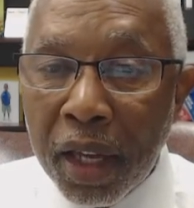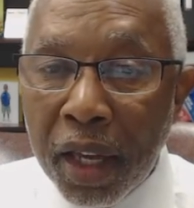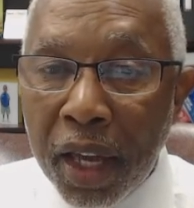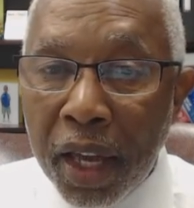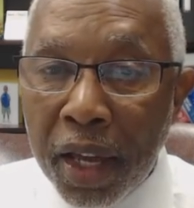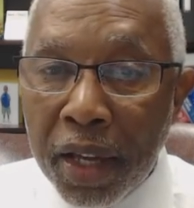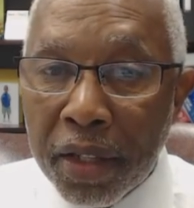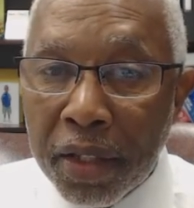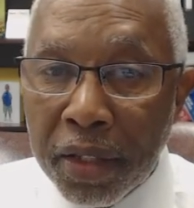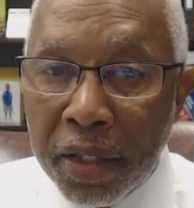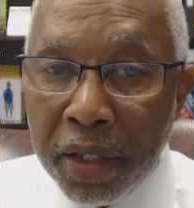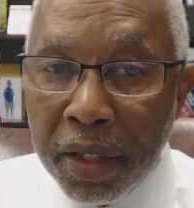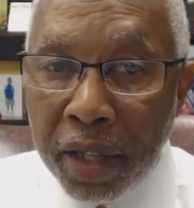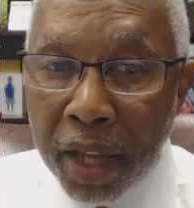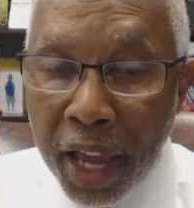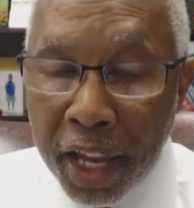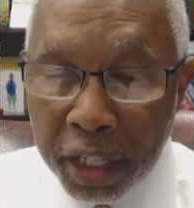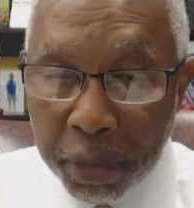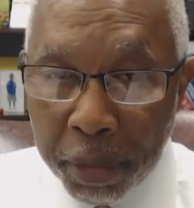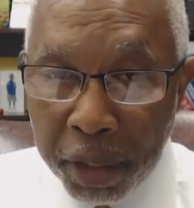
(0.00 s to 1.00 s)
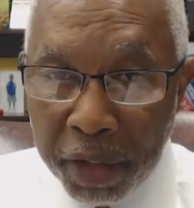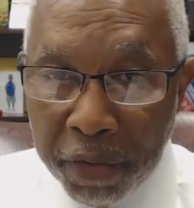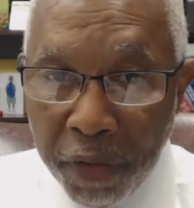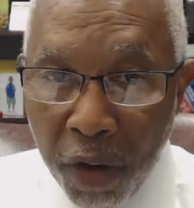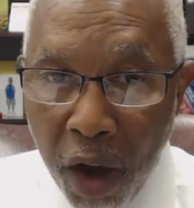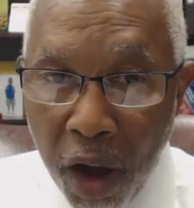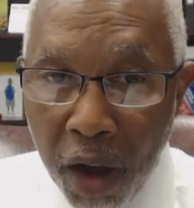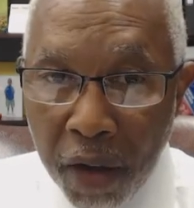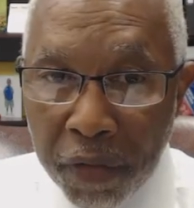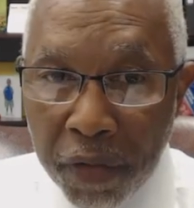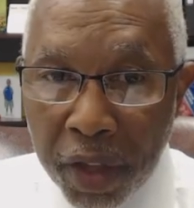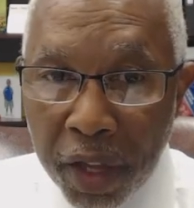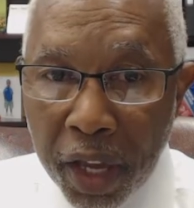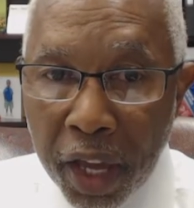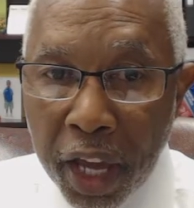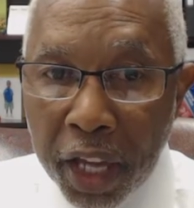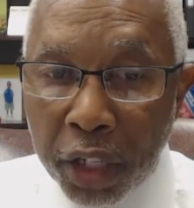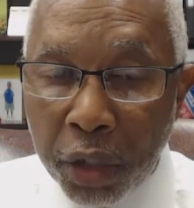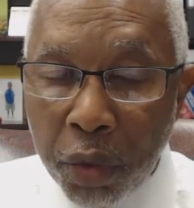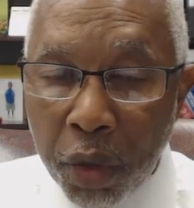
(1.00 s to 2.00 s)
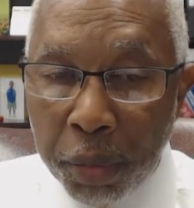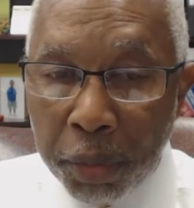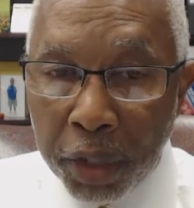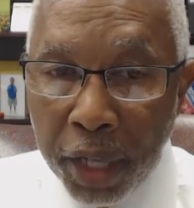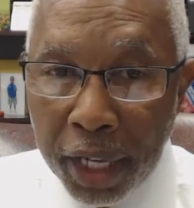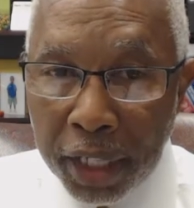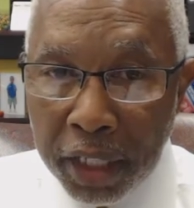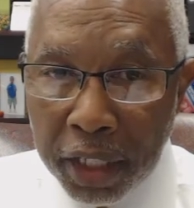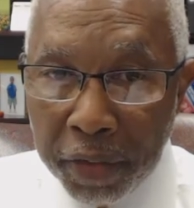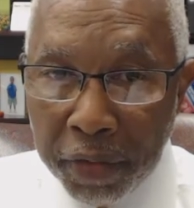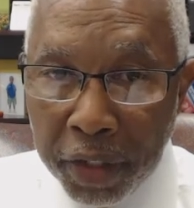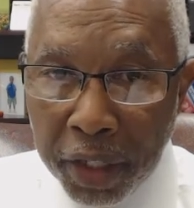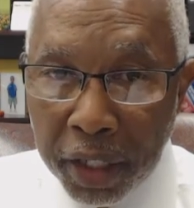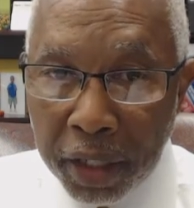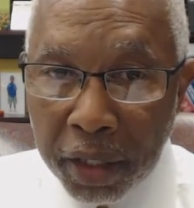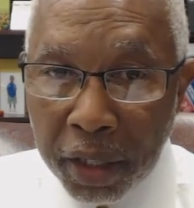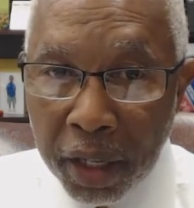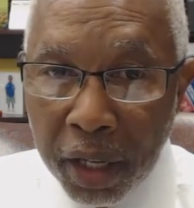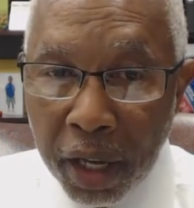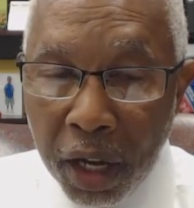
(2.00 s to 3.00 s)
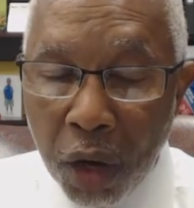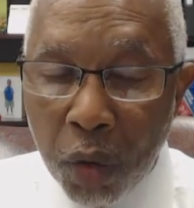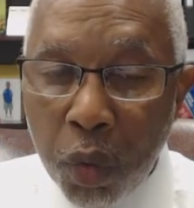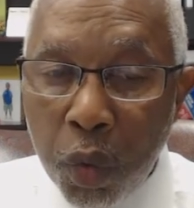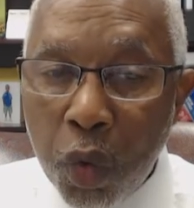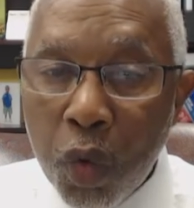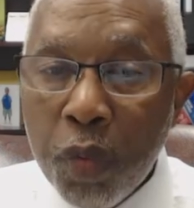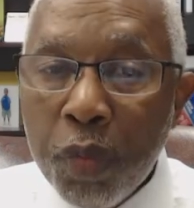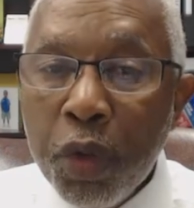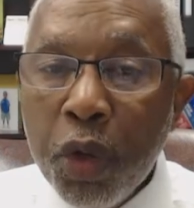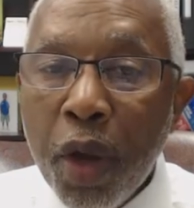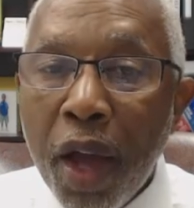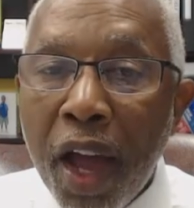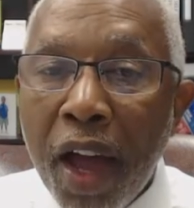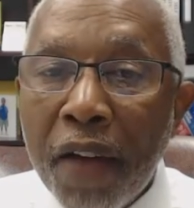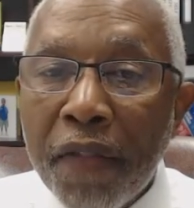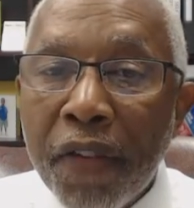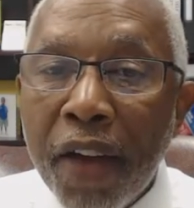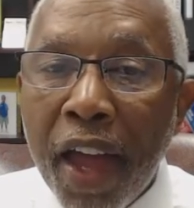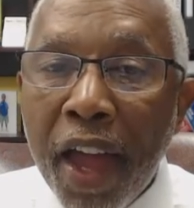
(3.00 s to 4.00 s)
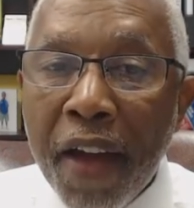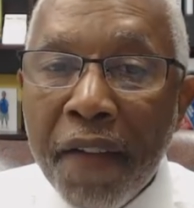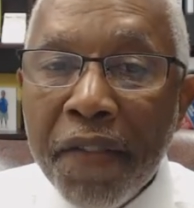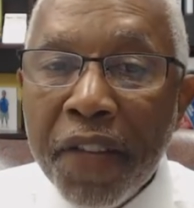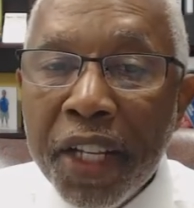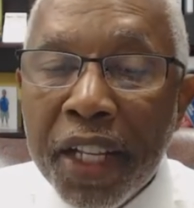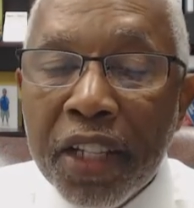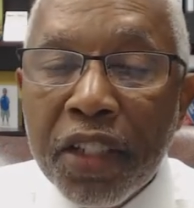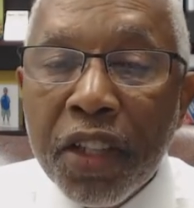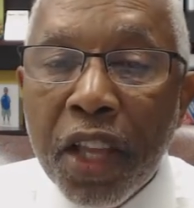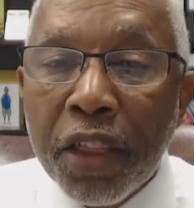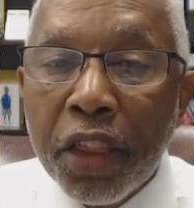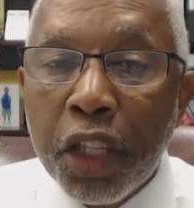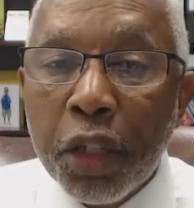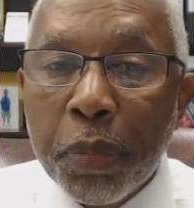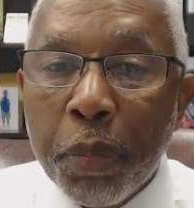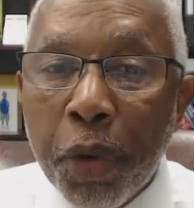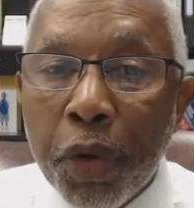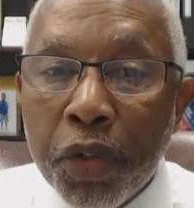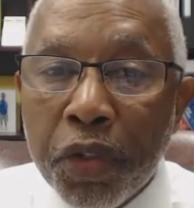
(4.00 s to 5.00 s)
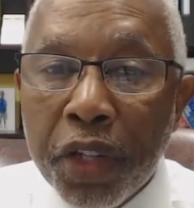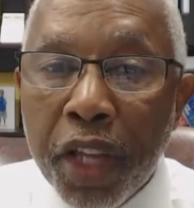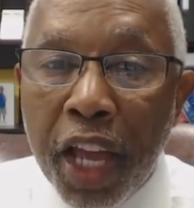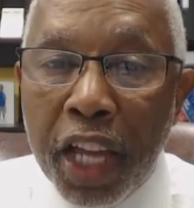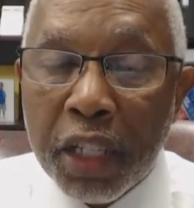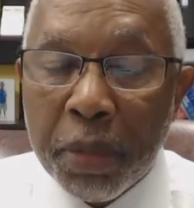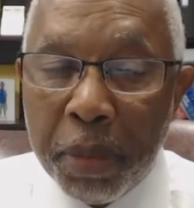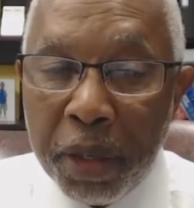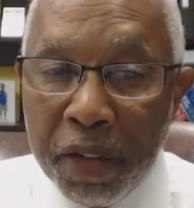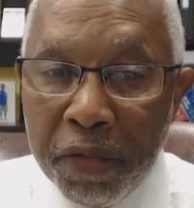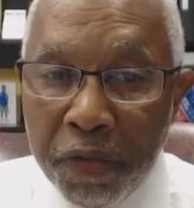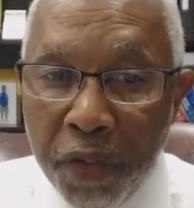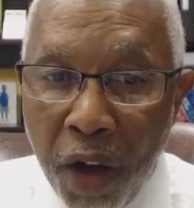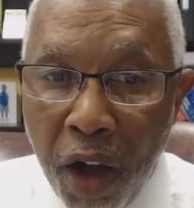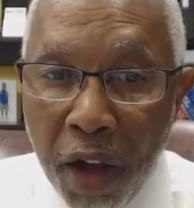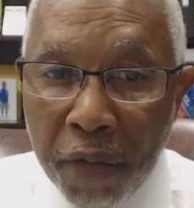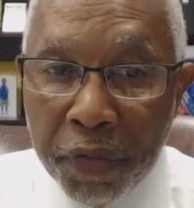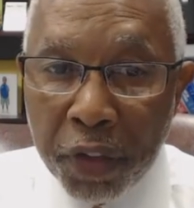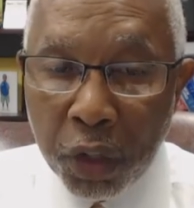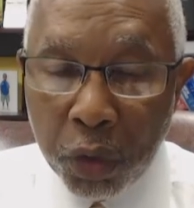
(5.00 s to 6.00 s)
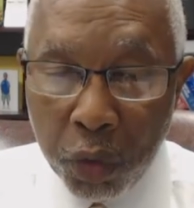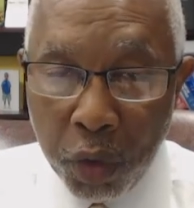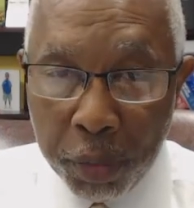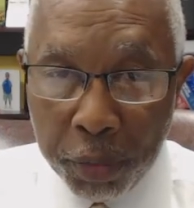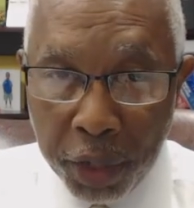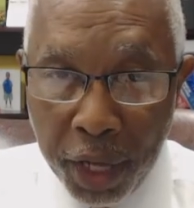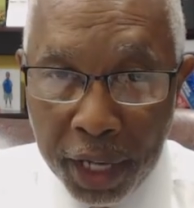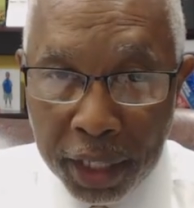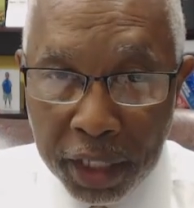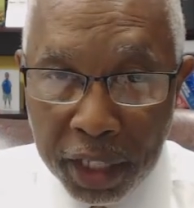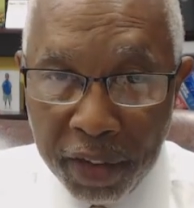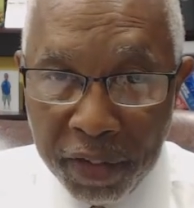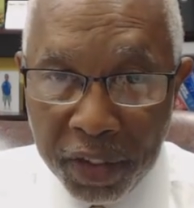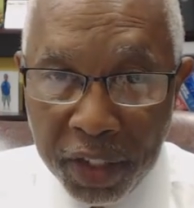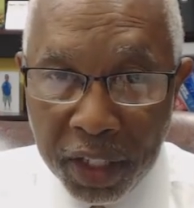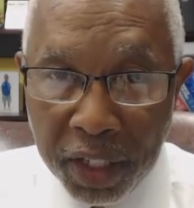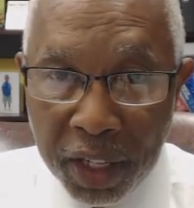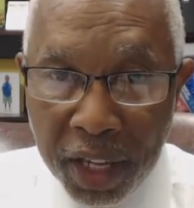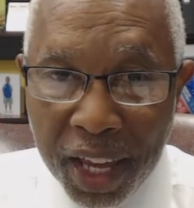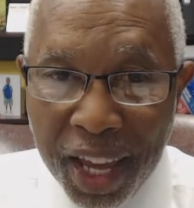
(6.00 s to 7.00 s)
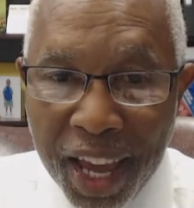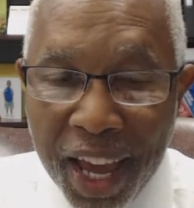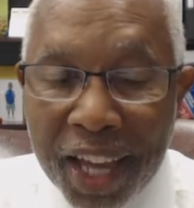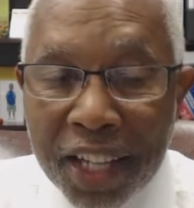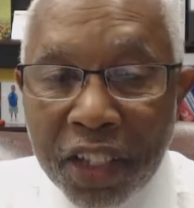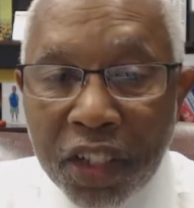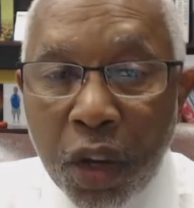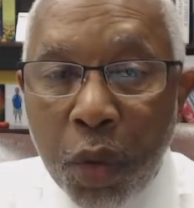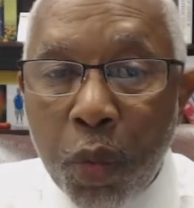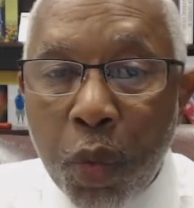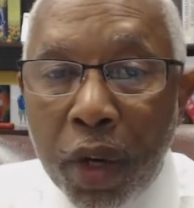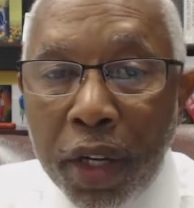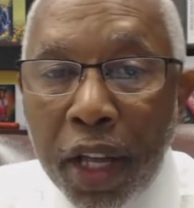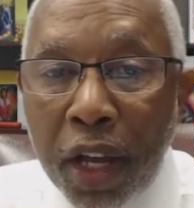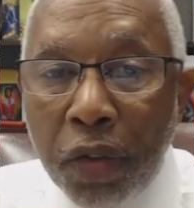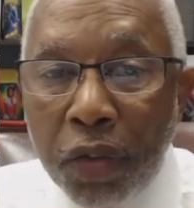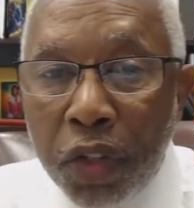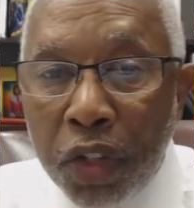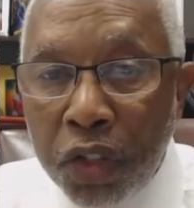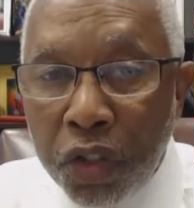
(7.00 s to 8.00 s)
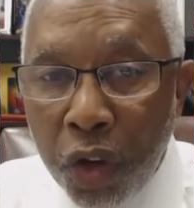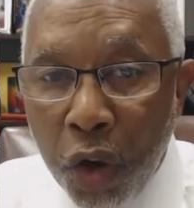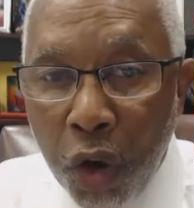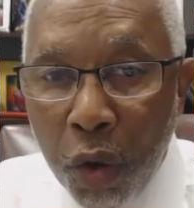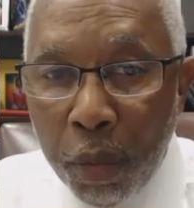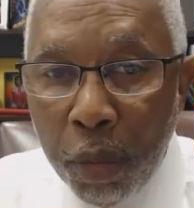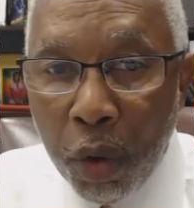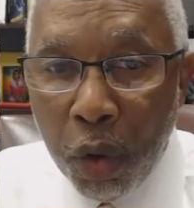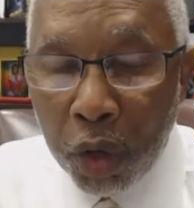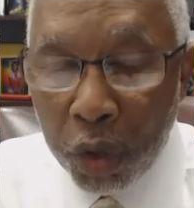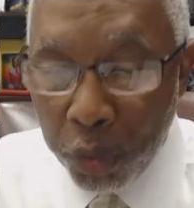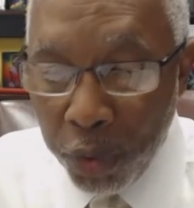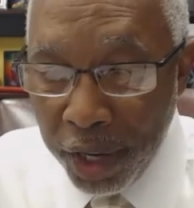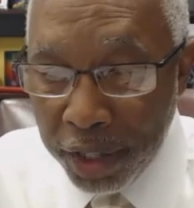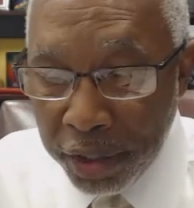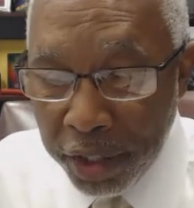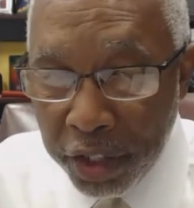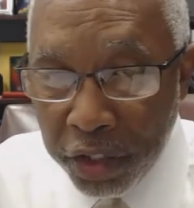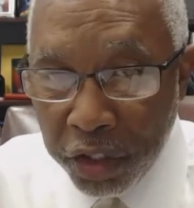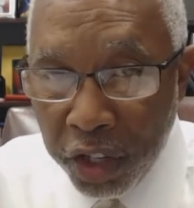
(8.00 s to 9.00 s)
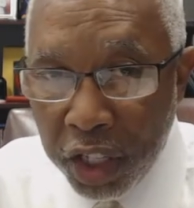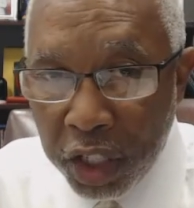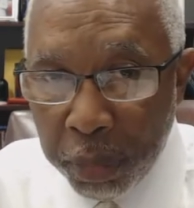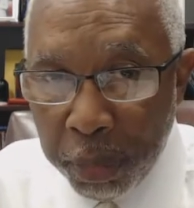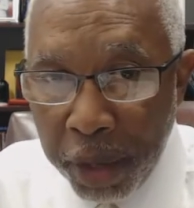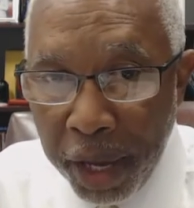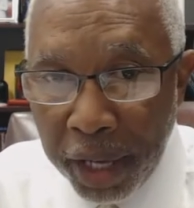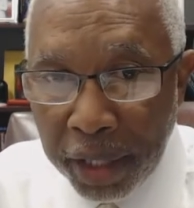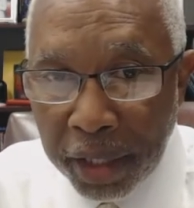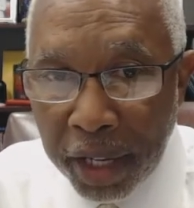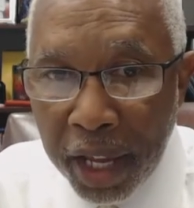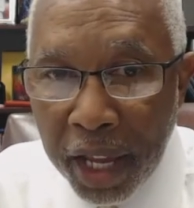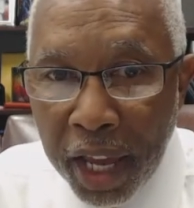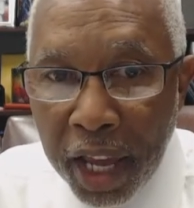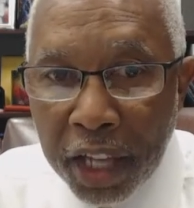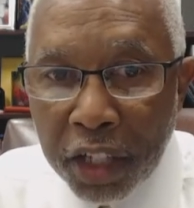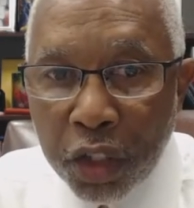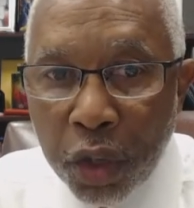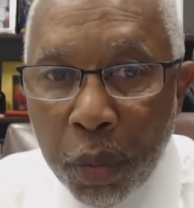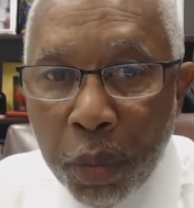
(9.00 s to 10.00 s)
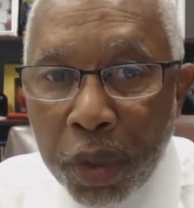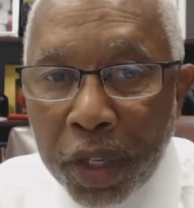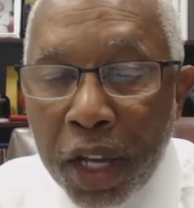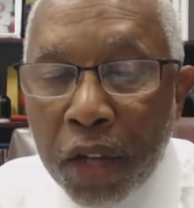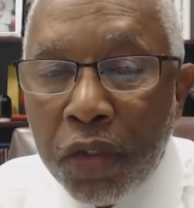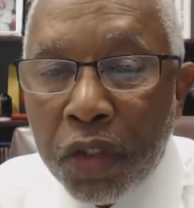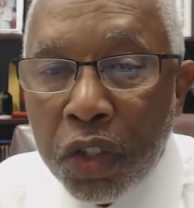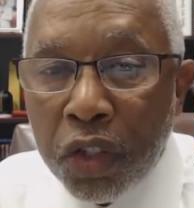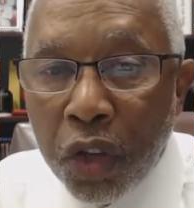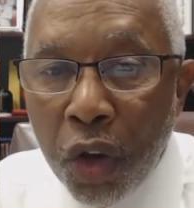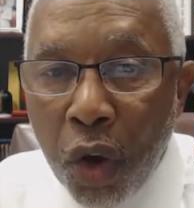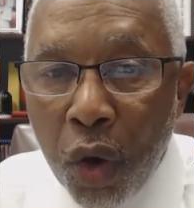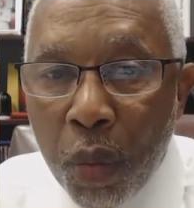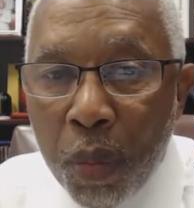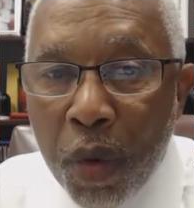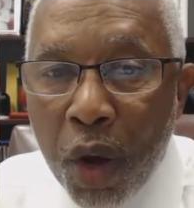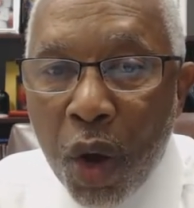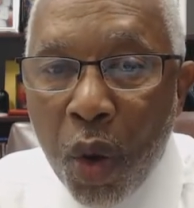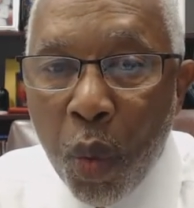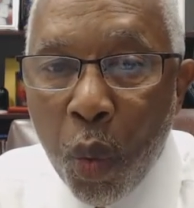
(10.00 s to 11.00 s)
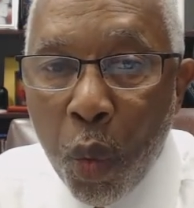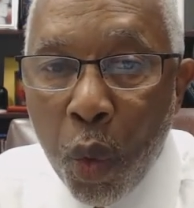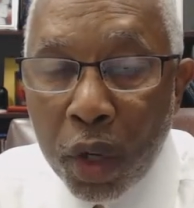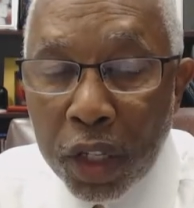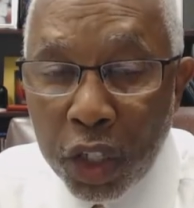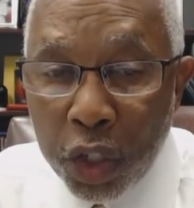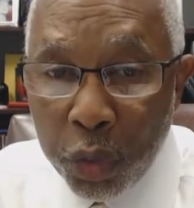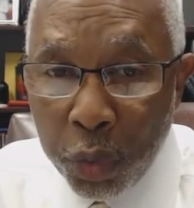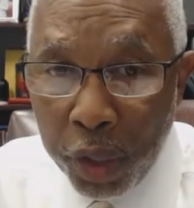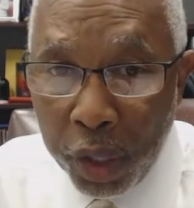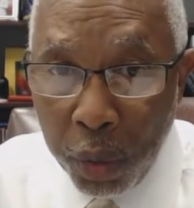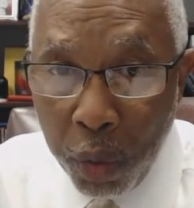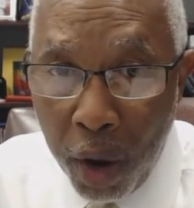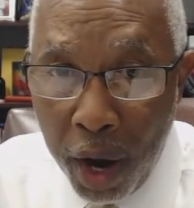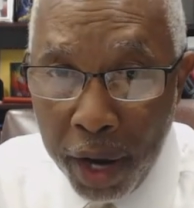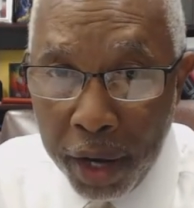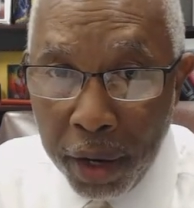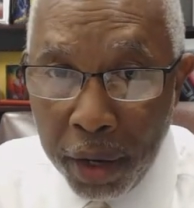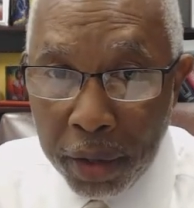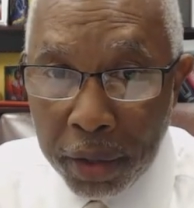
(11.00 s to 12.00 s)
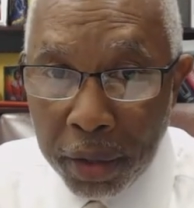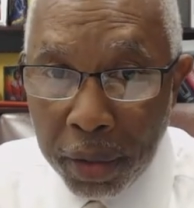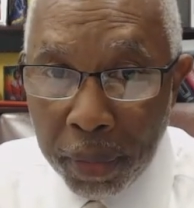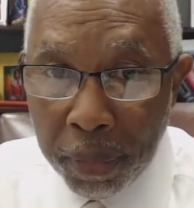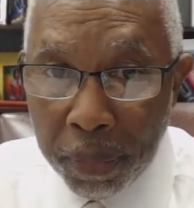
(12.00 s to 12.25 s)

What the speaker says: has been involved in criminal activity, of whom you have evidence that this person has been involved in criminal activity, and someone else's home, or arrest a suspect in someone else's home, what is required?